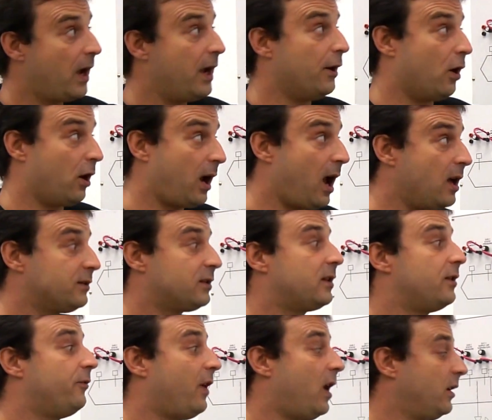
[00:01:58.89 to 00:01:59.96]
In our
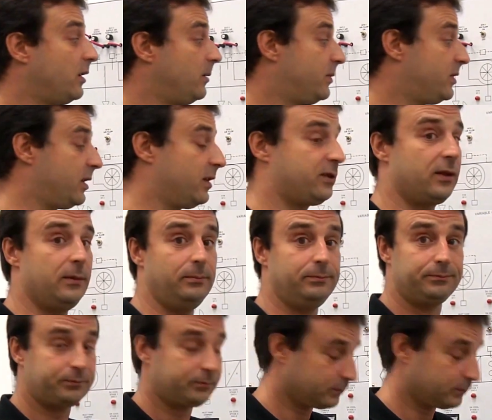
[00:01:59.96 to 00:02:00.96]
constant volume system,